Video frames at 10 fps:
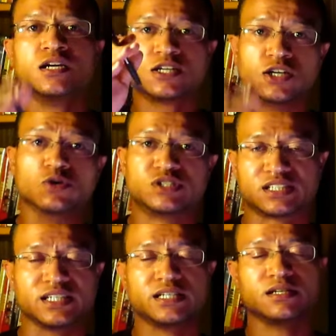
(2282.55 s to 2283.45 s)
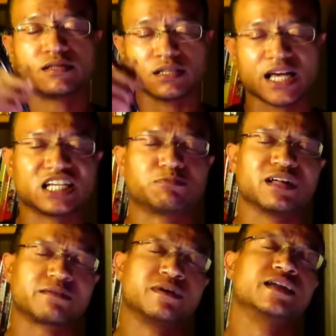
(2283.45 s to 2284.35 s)
Go see The Last
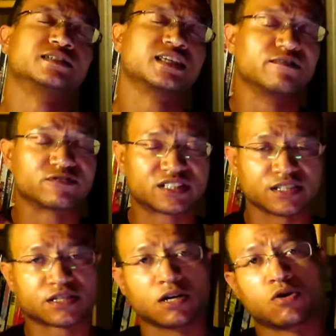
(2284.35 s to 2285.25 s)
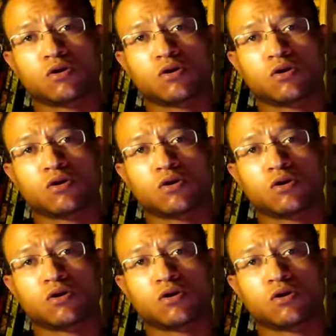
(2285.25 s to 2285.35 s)
Black Man in San Francisco.